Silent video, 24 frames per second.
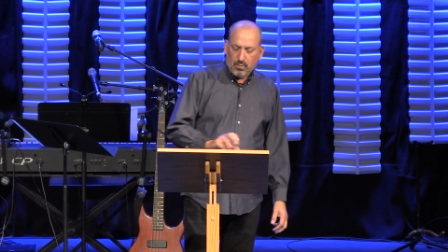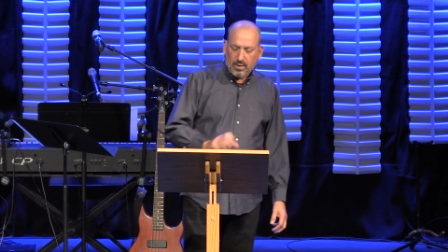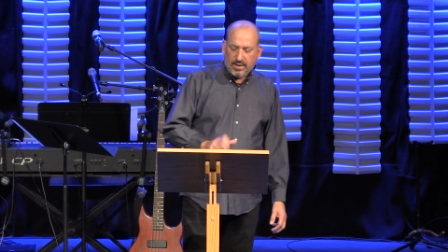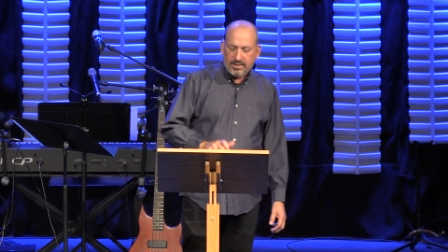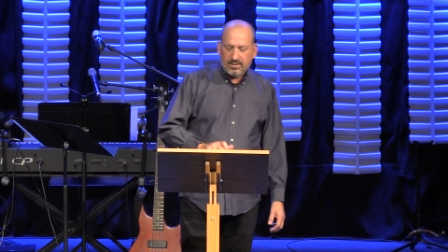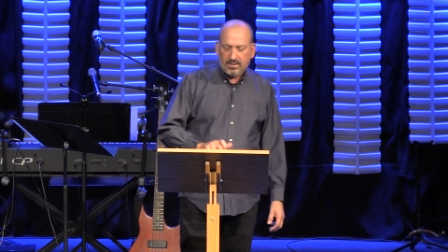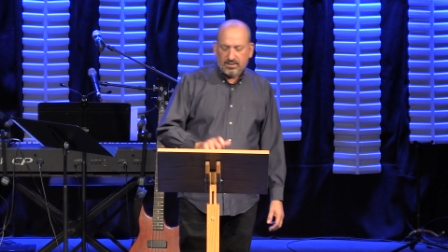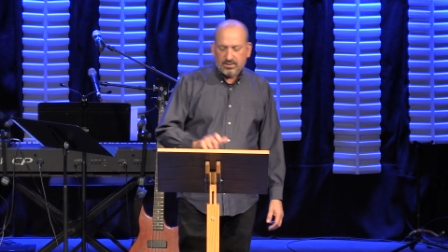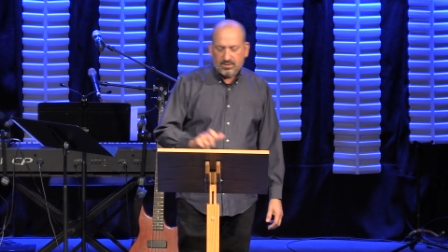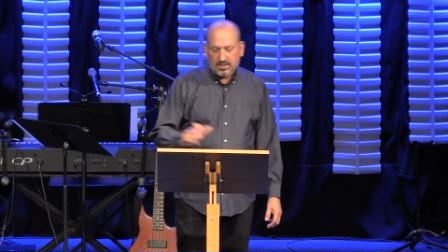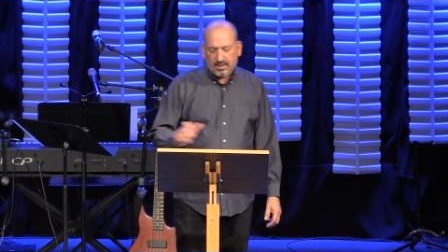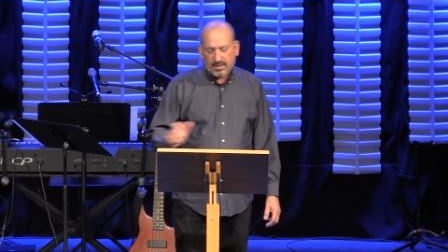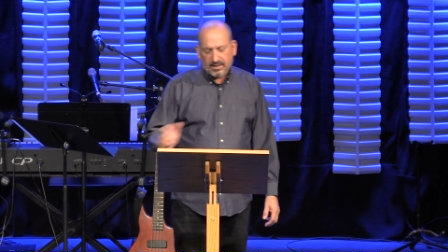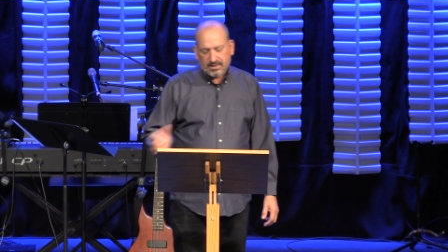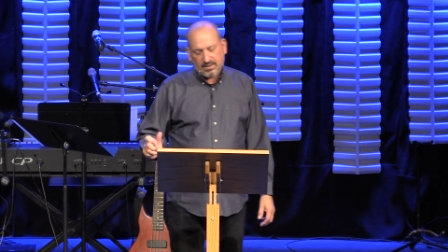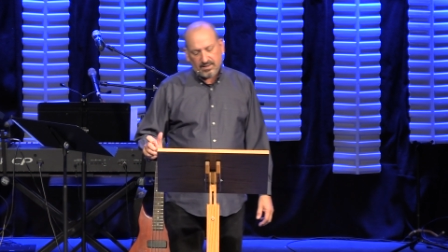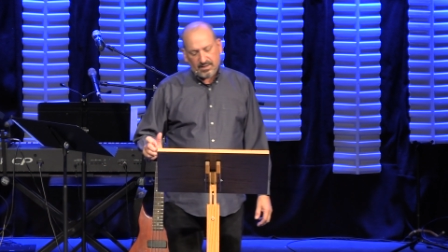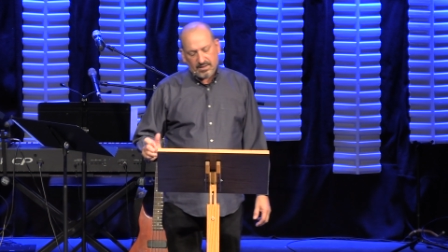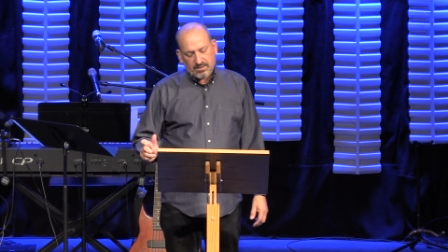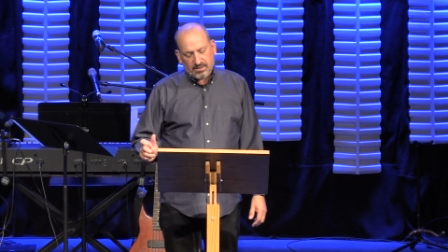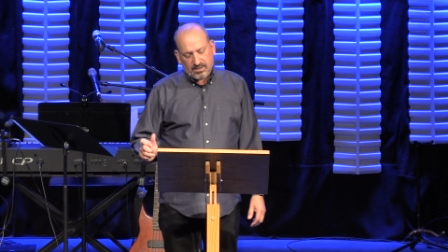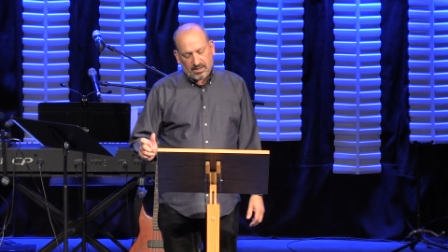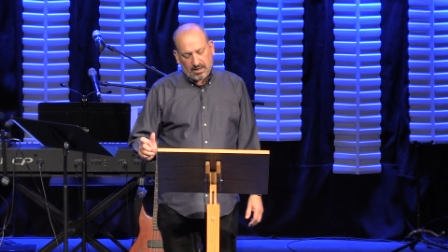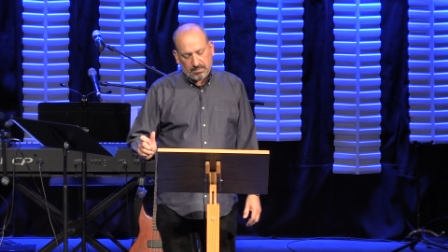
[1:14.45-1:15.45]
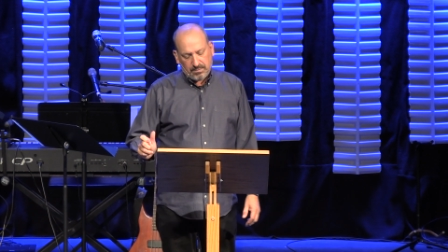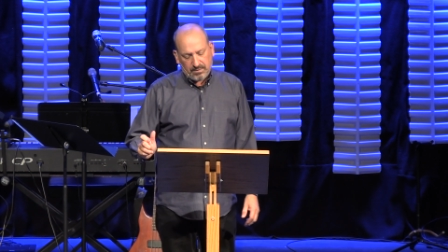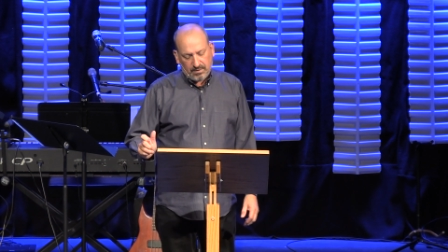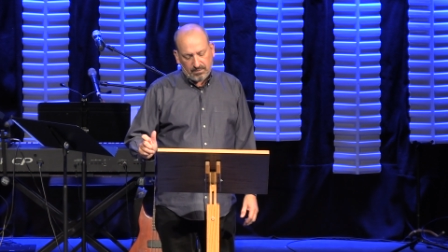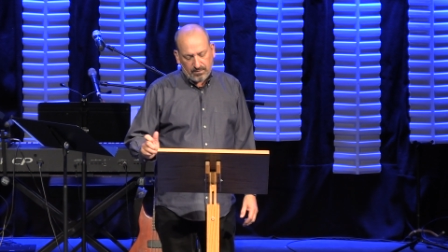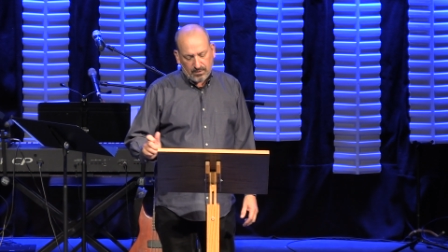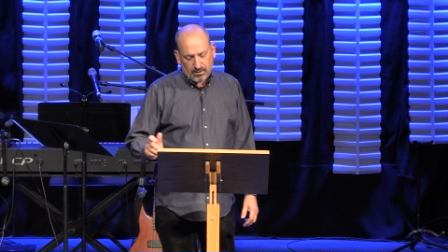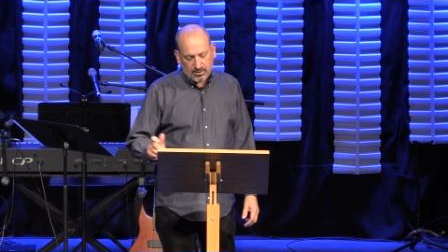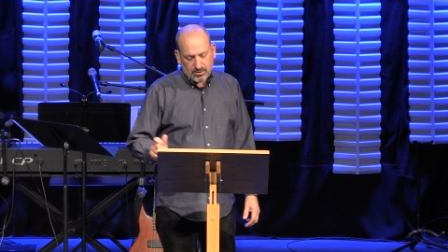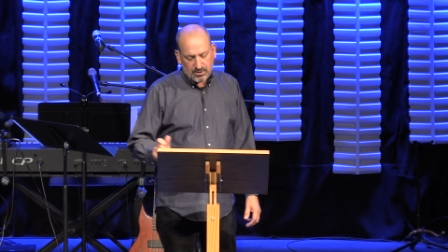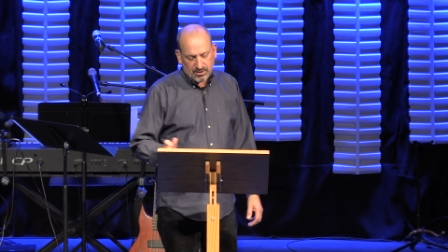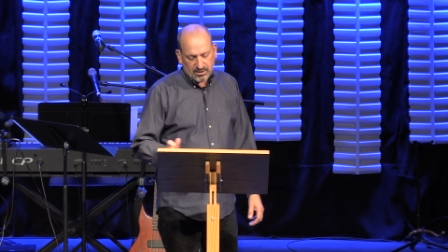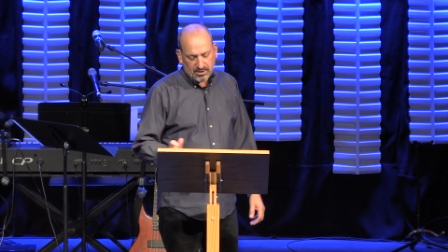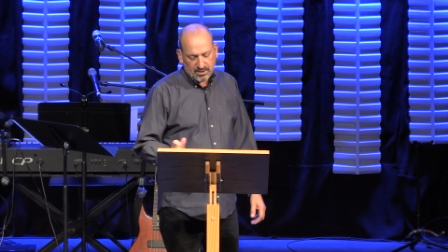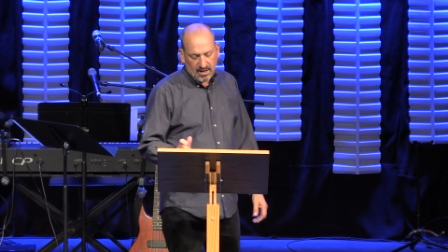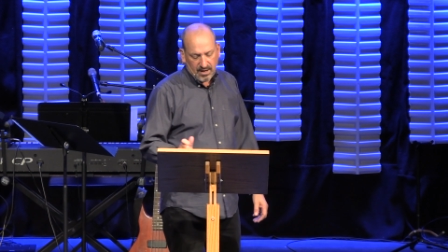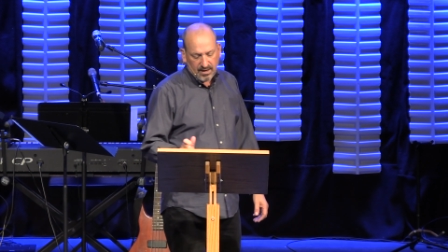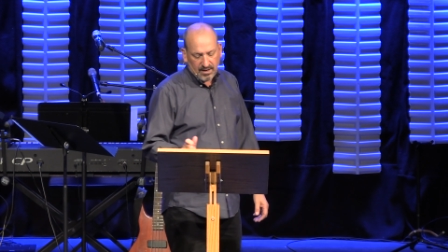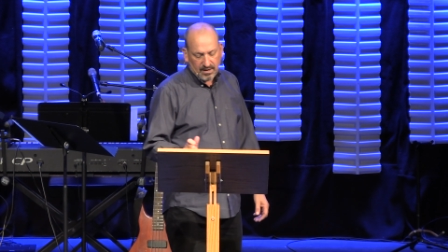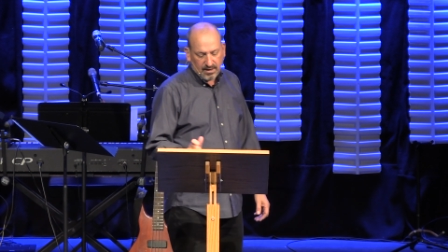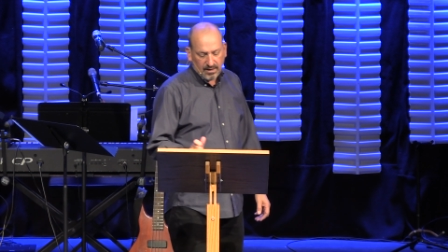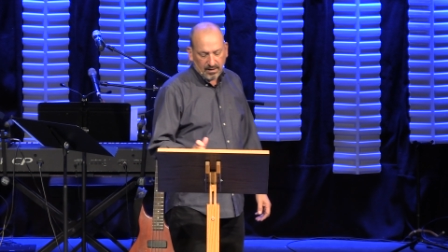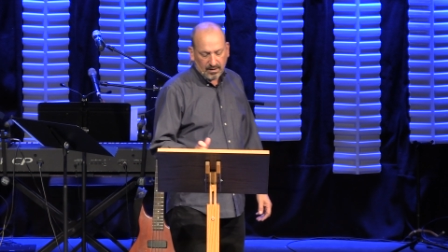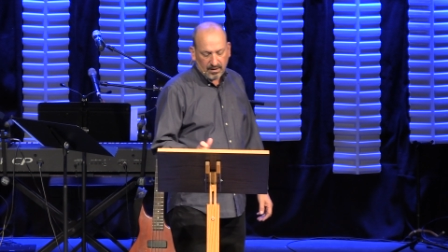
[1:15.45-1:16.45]
1 through 6 and then skip to verses
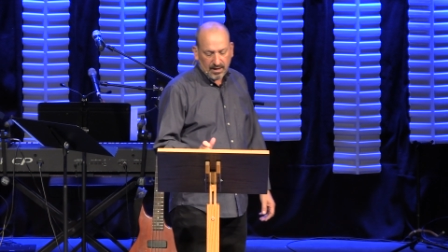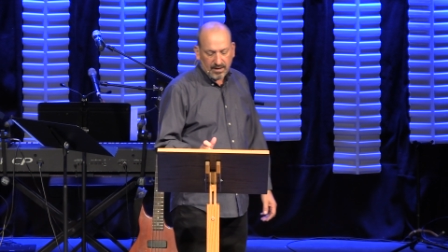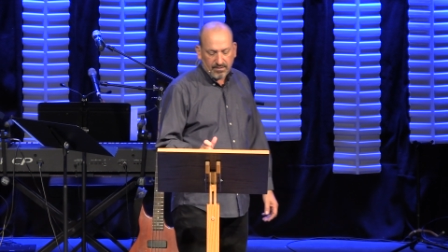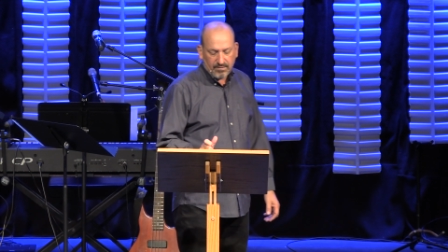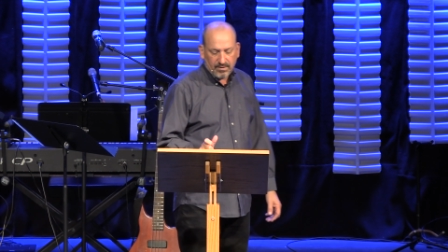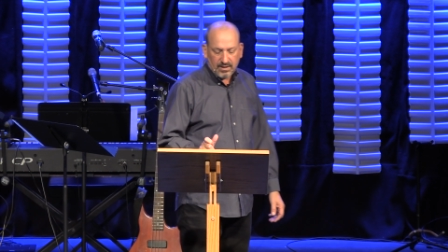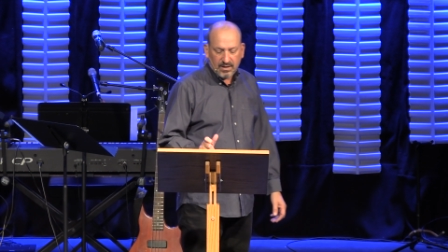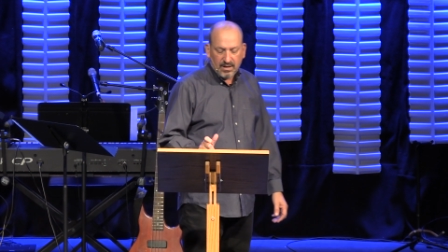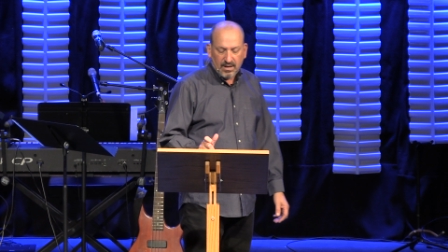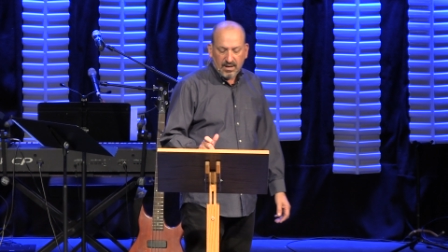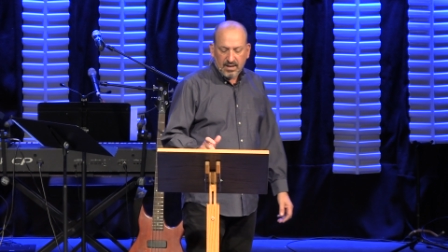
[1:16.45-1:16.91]
10 and 11.